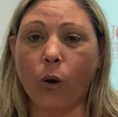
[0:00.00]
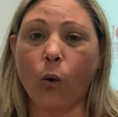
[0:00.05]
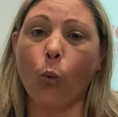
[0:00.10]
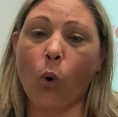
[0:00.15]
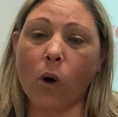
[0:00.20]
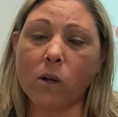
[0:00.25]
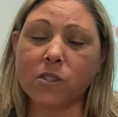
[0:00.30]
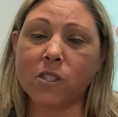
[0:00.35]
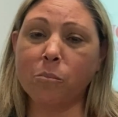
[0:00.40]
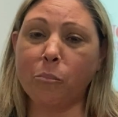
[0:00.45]

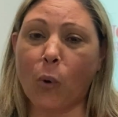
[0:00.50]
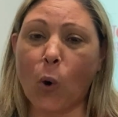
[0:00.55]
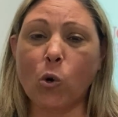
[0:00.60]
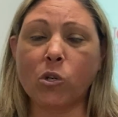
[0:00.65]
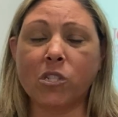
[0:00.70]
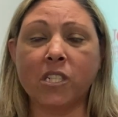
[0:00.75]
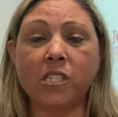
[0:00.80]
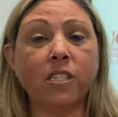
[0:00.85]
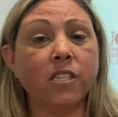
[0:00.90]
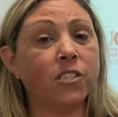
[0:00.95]
What's
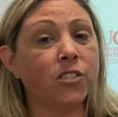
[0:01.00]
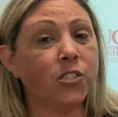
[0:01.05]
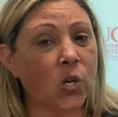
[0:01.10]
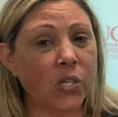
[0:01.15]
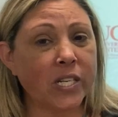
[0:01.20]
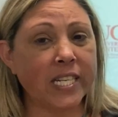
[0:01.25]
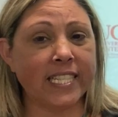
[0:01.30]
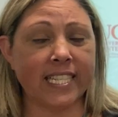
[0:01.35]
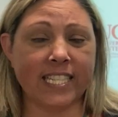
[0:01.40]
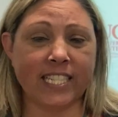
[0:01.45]
important is not
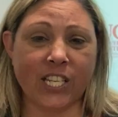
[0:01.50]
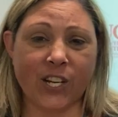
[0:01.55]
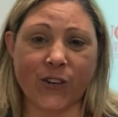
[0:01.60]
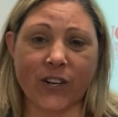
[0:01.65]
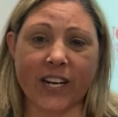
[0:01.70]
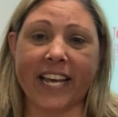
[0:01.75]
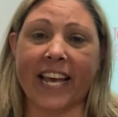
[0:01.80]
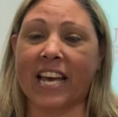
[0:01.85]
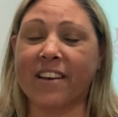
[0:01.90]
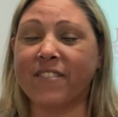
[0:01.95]

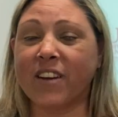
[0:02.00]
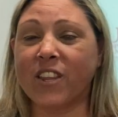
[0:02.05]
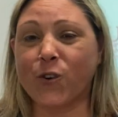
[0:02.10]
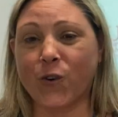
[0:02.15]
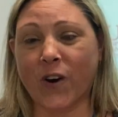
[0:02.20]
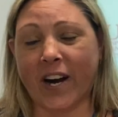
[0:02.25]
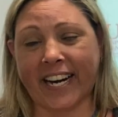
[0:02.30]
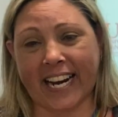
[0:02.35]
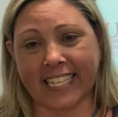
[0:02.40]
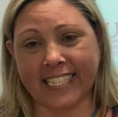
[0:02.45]
necessarily having the
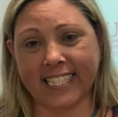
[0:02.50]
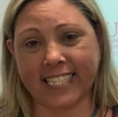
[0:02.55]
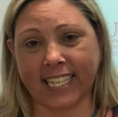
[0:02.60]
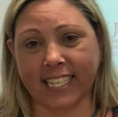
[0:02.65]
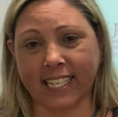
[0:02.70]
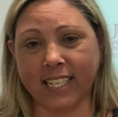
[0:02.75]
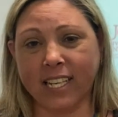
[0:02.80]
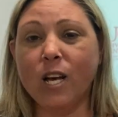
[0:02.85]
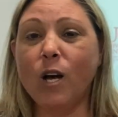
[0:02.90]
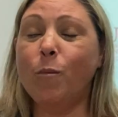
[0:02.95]
right answer,
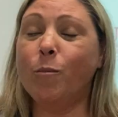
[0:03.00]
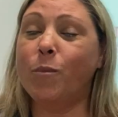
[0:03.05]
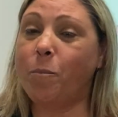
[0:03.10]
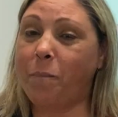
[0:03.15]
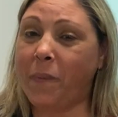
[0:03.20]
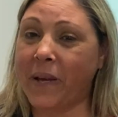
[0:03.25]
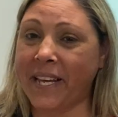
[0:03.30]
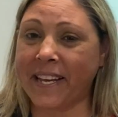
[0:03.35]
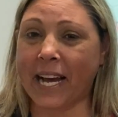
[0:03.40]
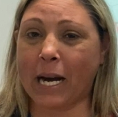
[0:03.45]
but
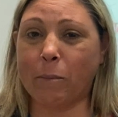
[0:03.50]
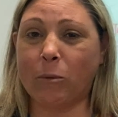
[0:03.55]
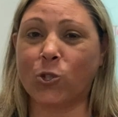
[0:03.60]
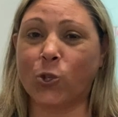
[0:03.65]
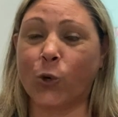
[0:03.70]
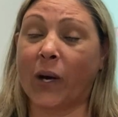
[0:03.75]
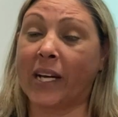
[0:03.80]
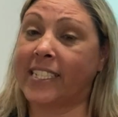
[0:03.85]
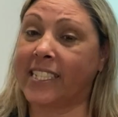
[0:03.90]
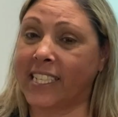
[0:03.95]
being able to
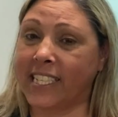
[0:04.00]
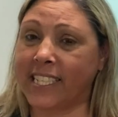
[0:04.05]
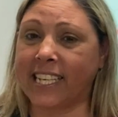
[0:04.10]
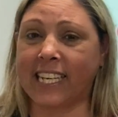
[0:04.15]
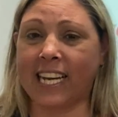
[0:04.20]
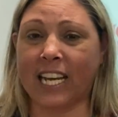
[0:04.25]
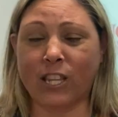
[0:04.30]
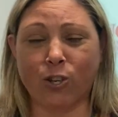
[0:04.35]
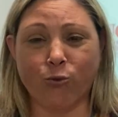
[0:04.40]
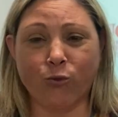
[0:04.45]

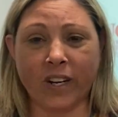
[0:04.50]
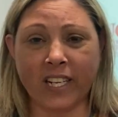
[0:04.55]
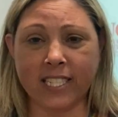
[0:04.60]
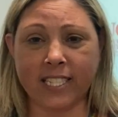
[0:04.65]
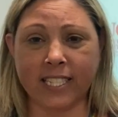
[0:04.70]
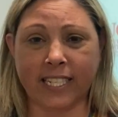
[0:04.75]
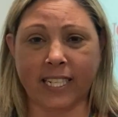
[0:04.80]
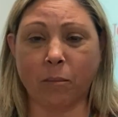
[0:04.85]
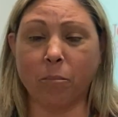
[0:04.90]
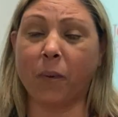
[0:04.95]
articulate the
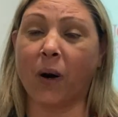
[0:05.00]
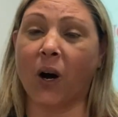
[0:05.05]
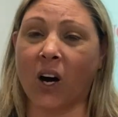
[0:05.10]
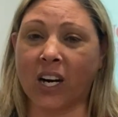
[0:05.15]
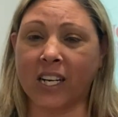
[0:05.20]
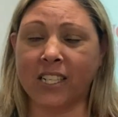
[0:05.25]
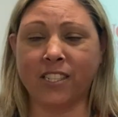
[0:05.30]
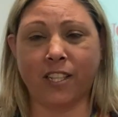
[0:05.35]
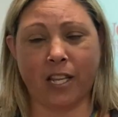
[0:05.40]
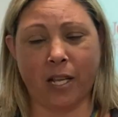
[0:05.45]
reasoning
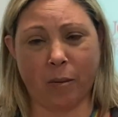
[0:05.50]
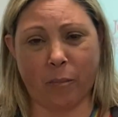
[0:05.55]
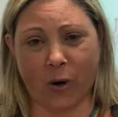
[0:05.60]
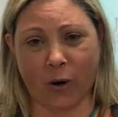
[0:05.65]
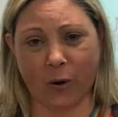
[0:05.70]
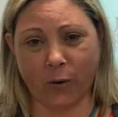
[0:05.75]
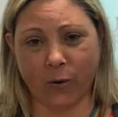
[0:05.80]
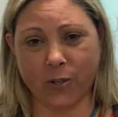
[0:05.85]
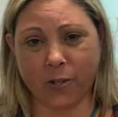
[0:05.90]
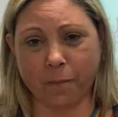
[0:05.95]
behind the
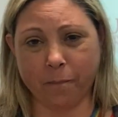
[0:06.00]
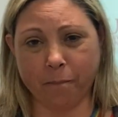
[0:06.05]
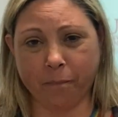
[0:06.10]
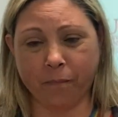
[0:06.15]
approach.